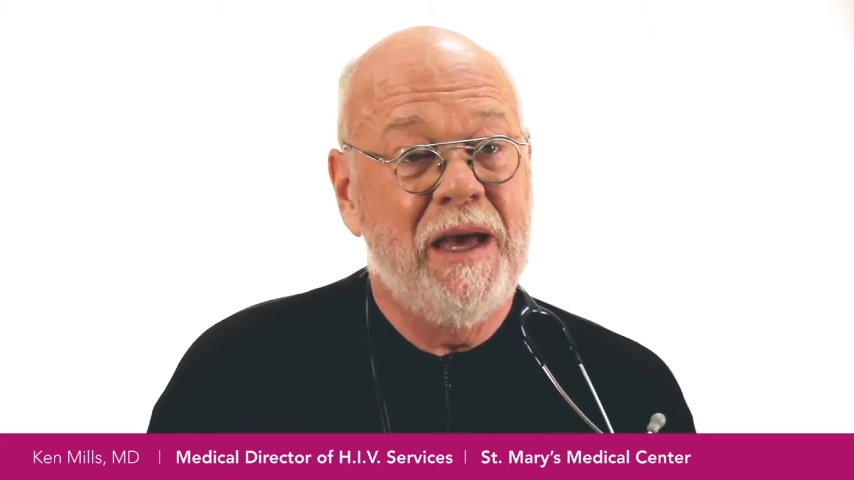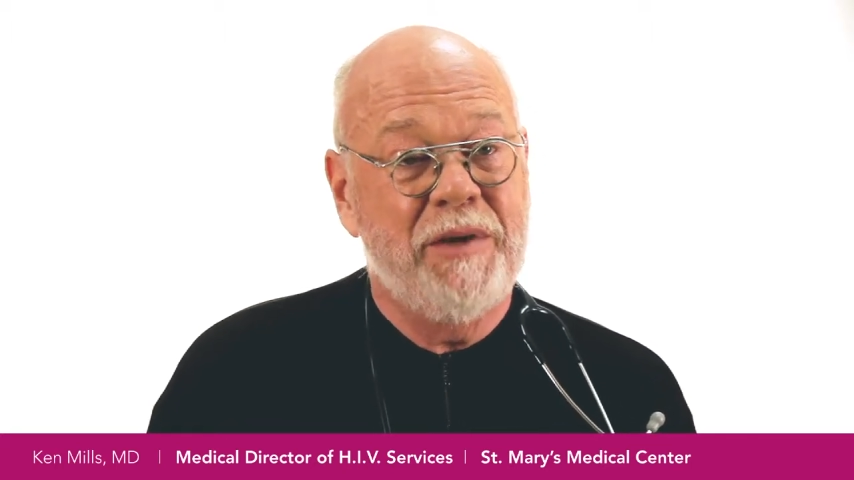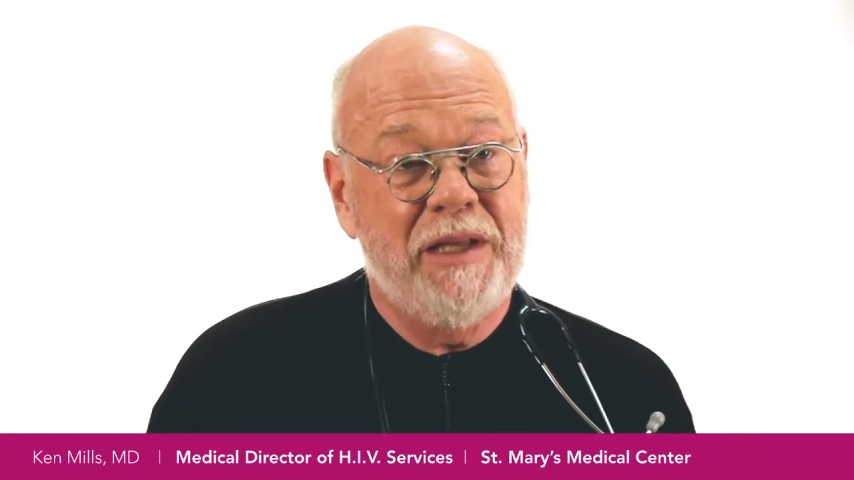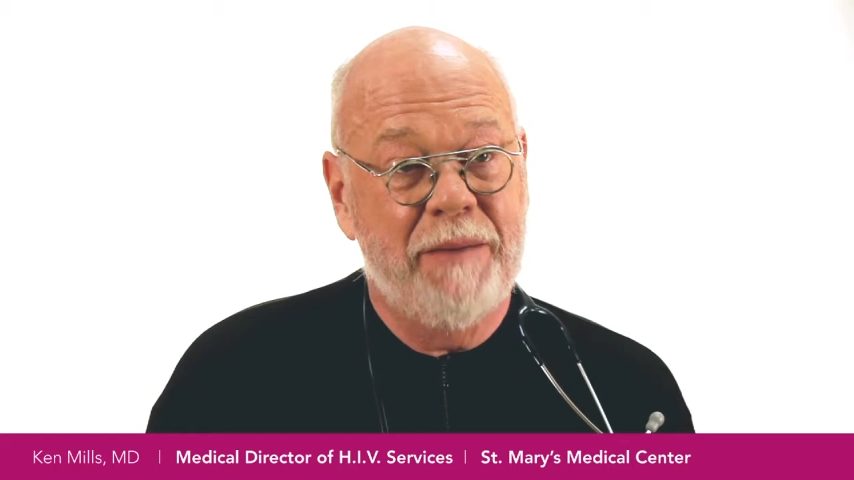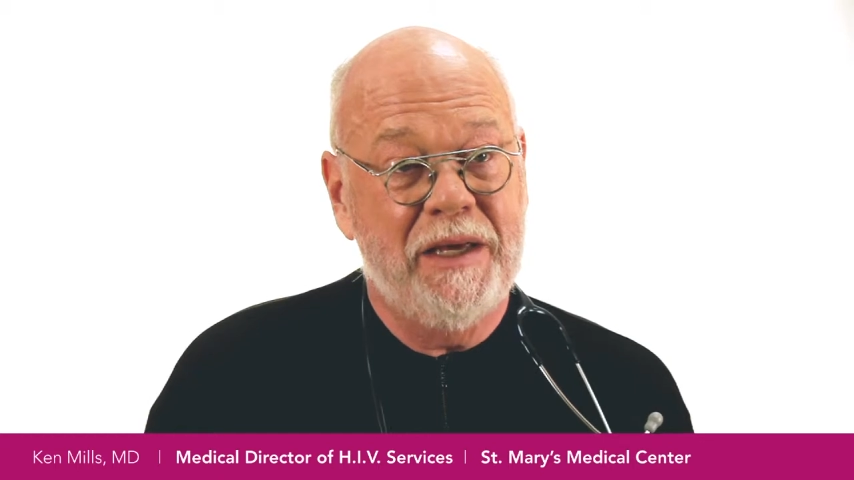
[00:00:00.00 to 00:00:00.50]

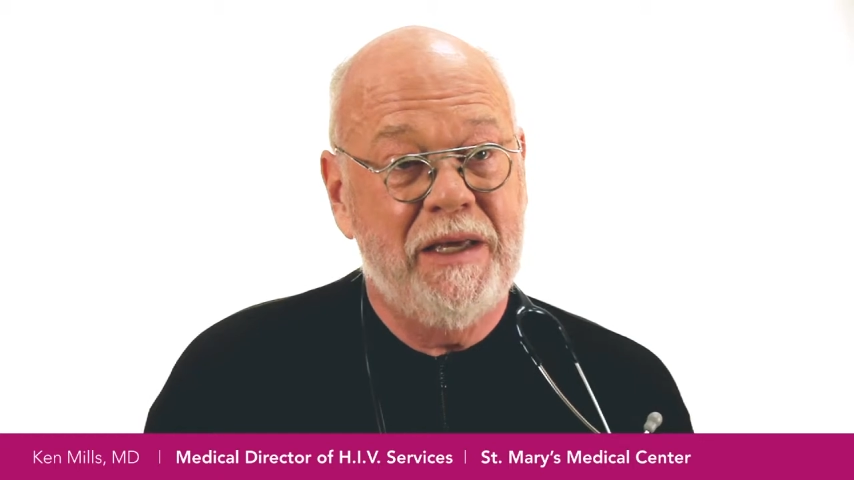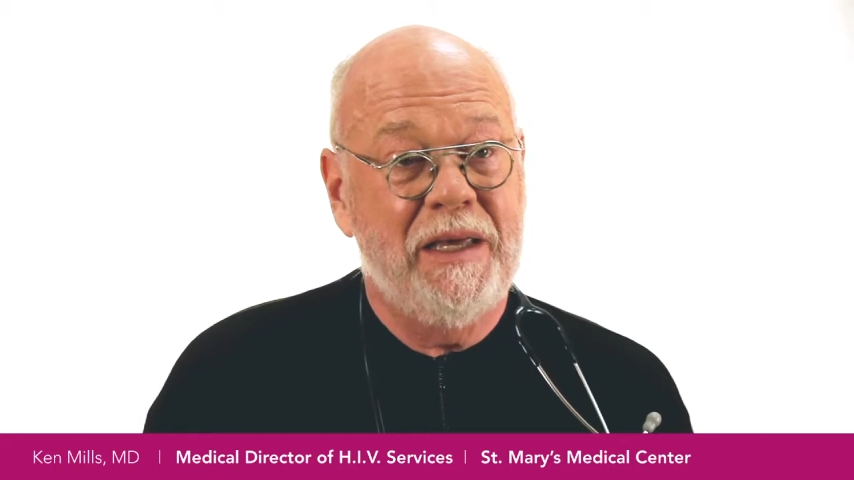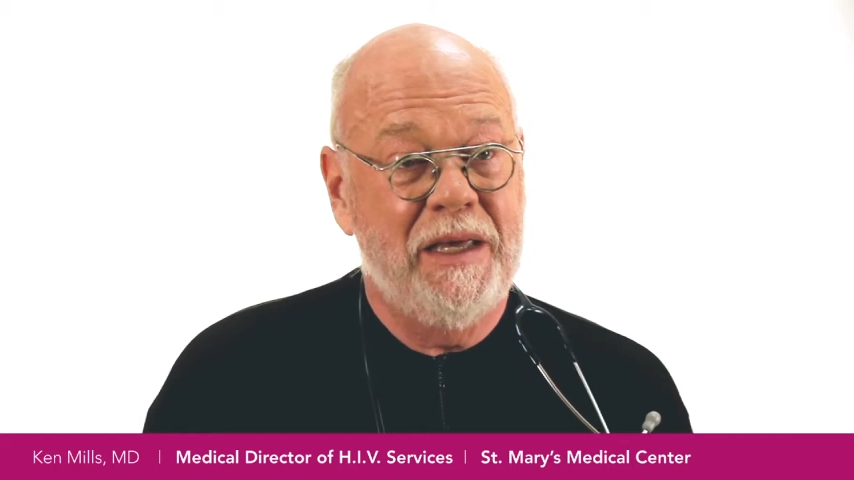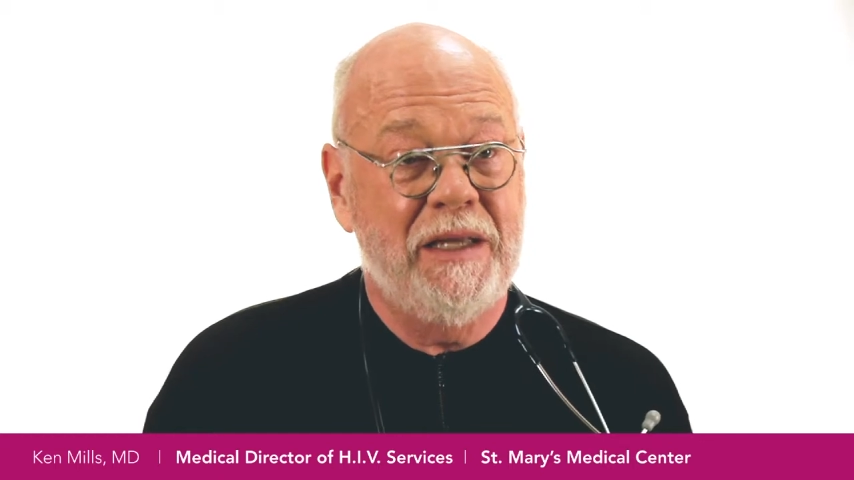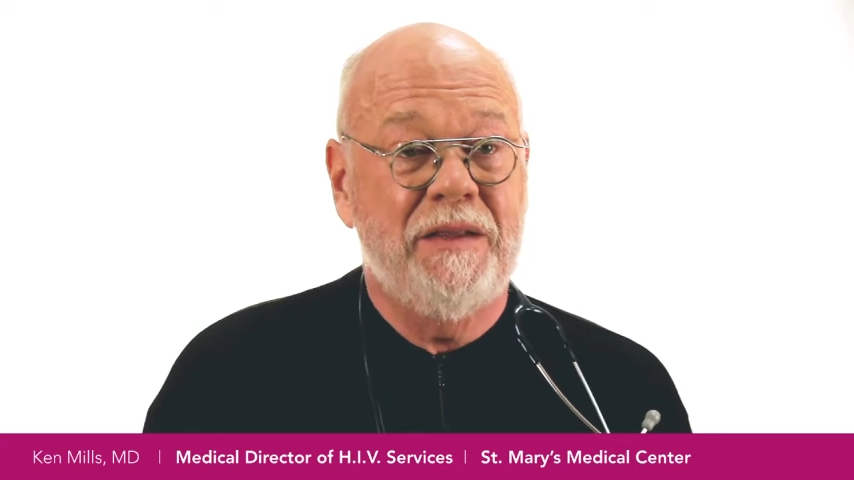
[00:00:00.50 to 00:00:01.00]
epidemic
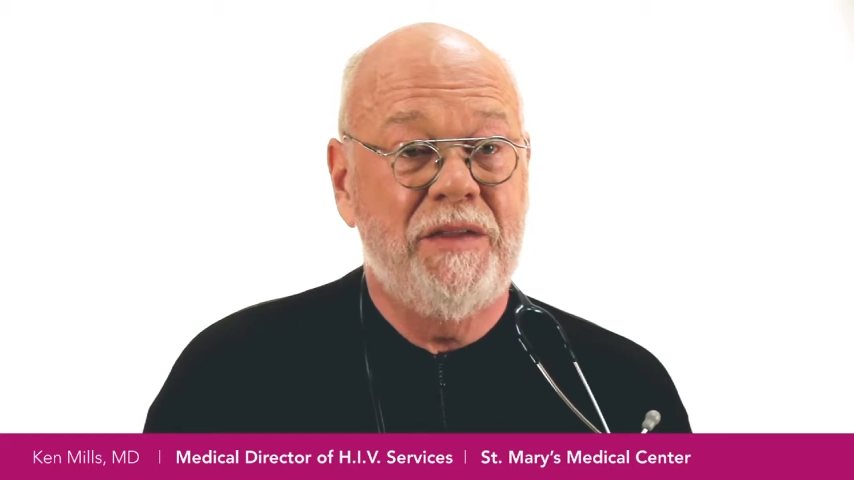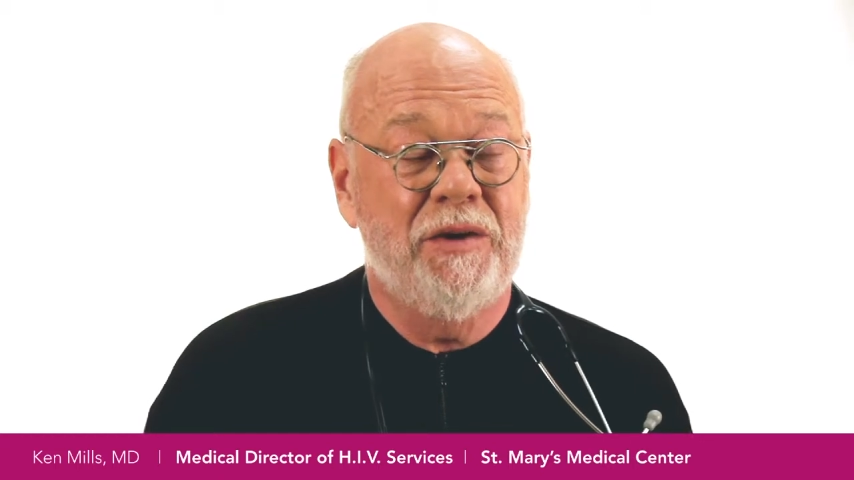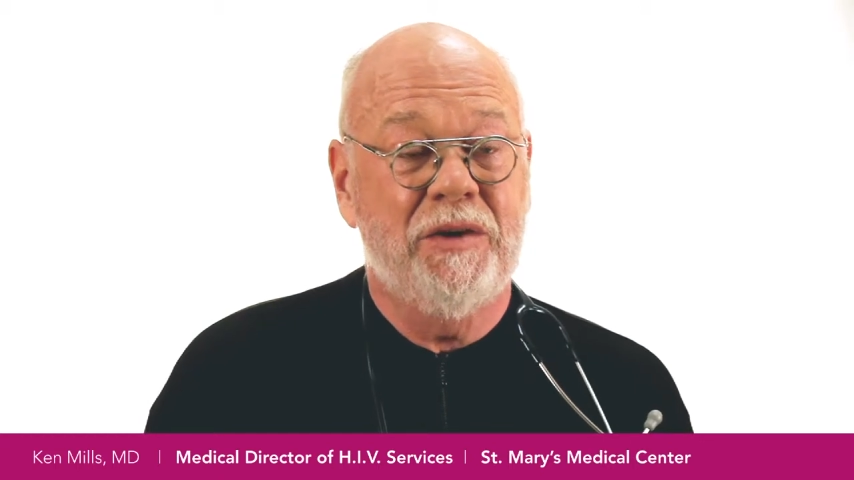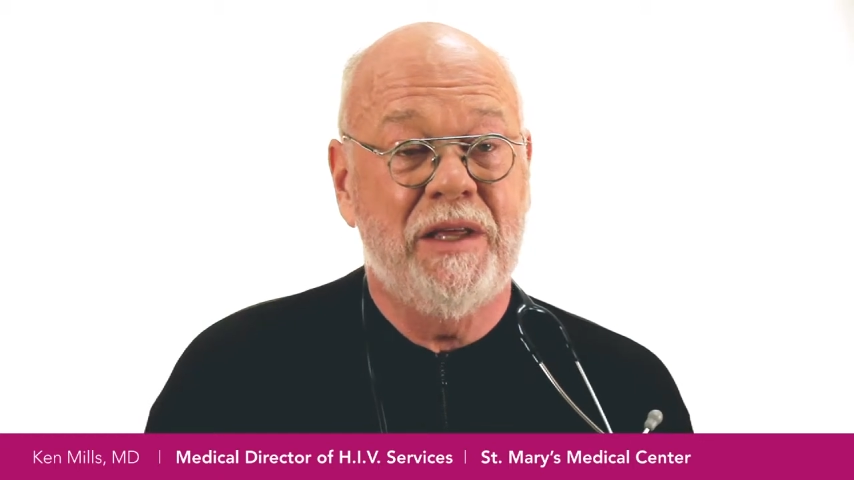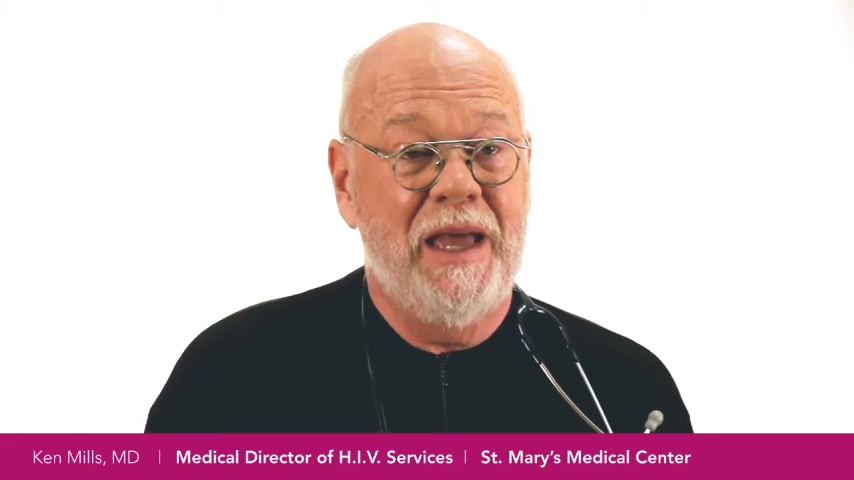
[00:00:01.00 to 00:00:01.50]
hit in the
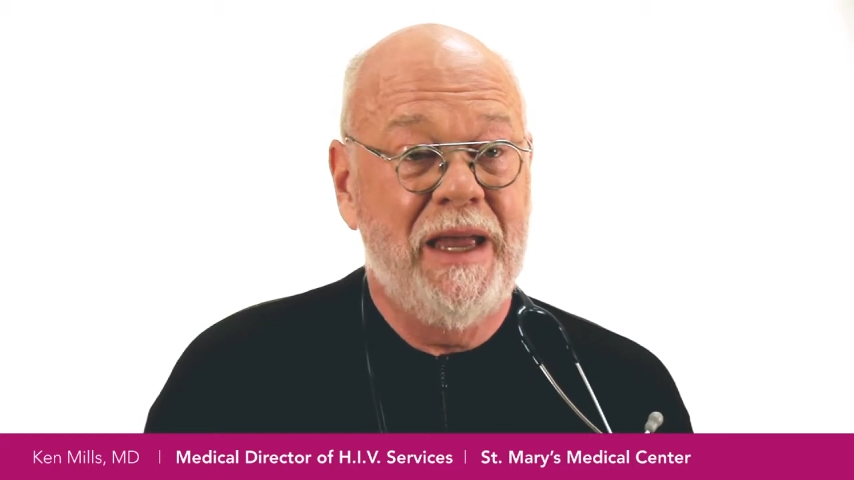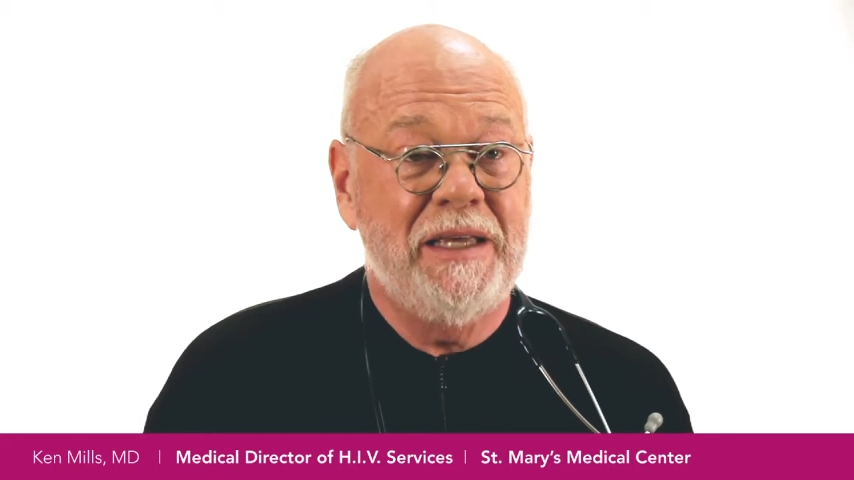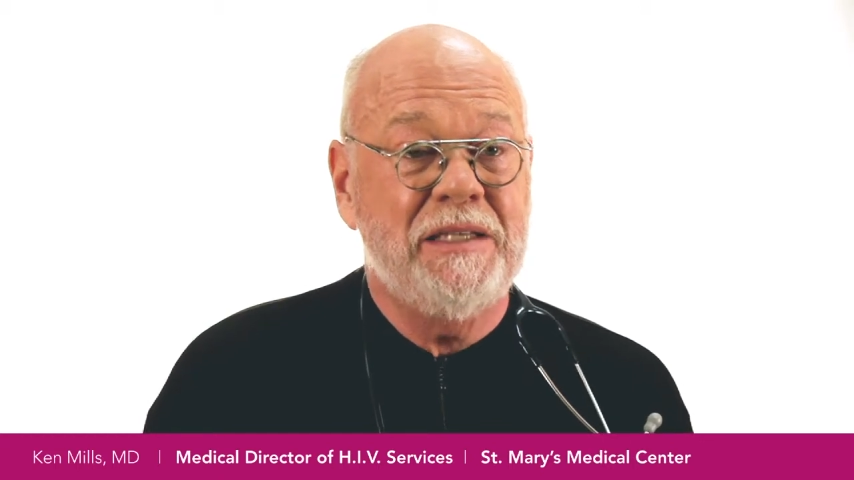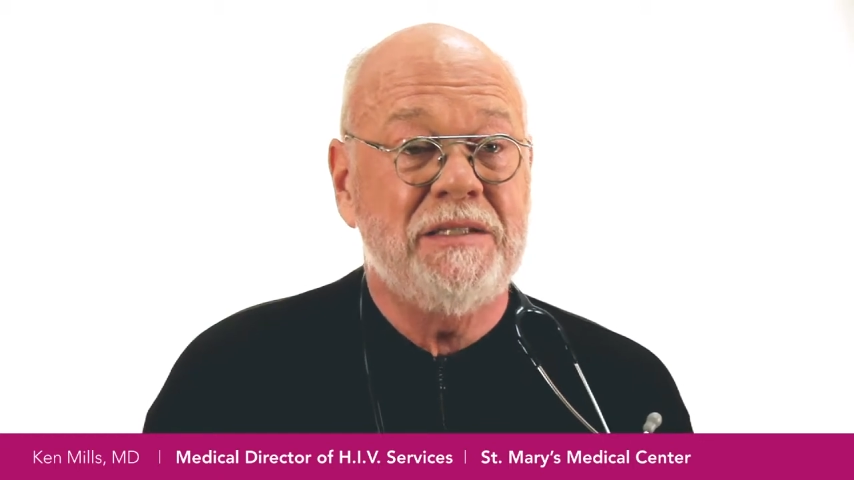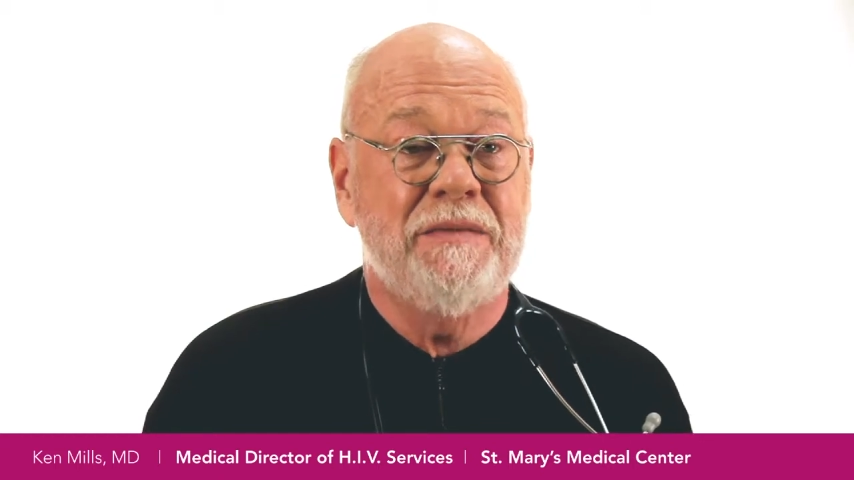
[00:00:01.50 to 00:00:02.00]
early
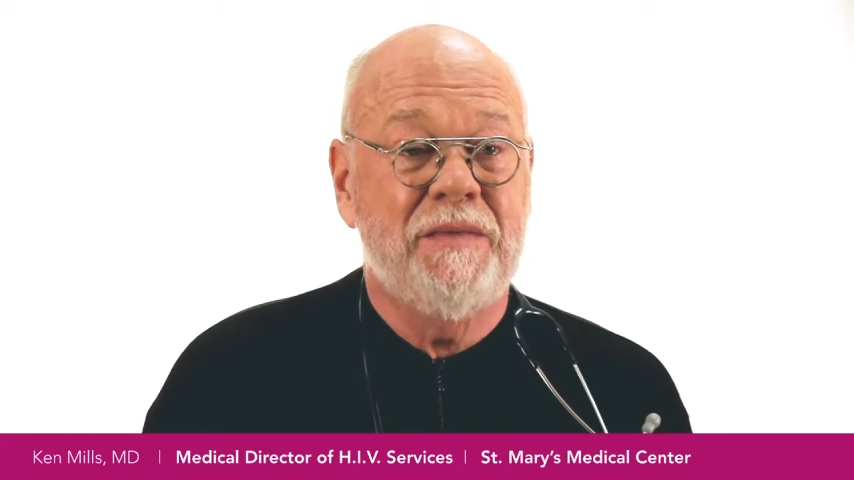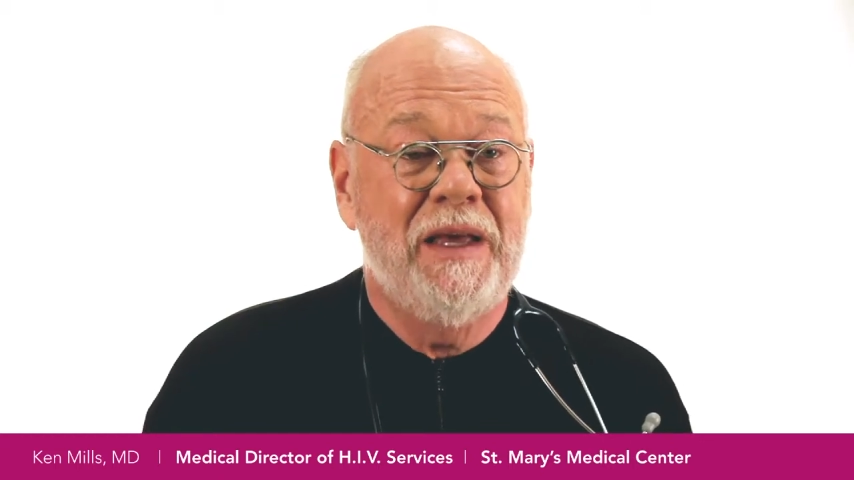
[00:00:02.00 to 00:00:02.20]
80s.